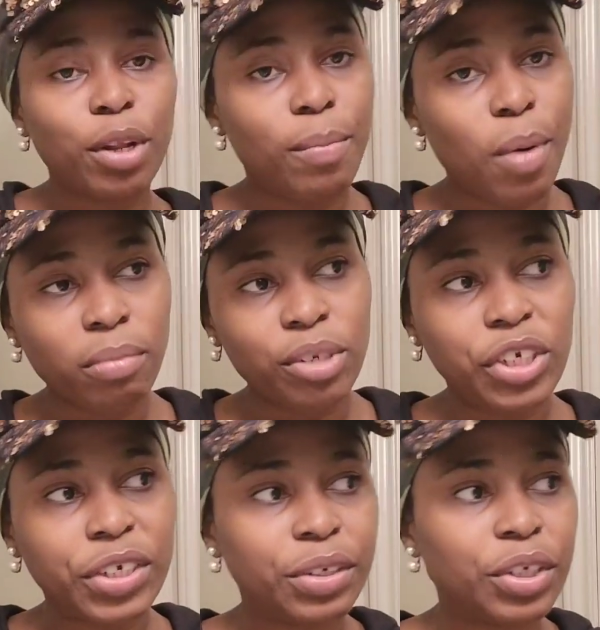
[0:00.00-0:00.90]
for the
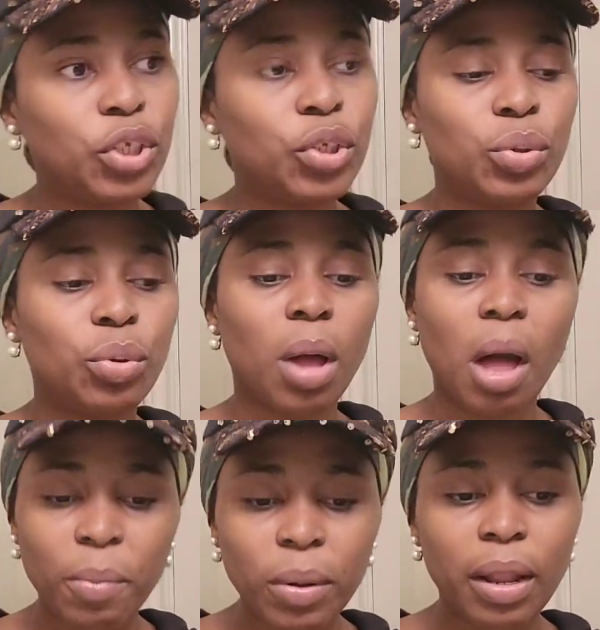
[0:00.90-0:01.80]
Bombshells to
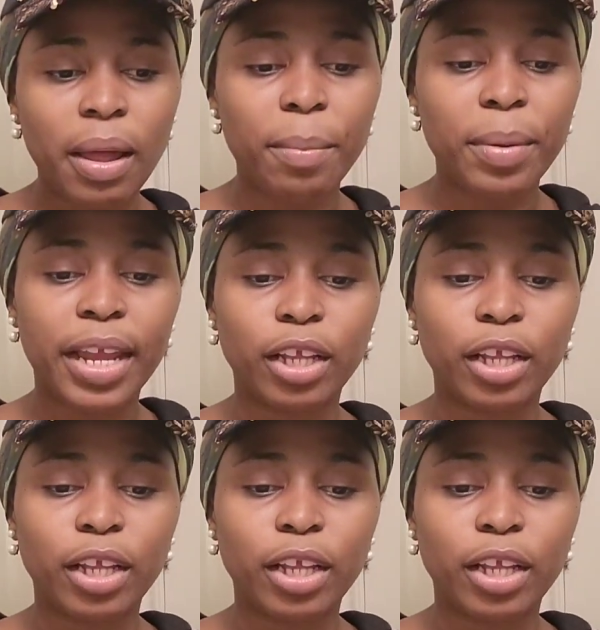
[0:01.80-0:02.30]
couple up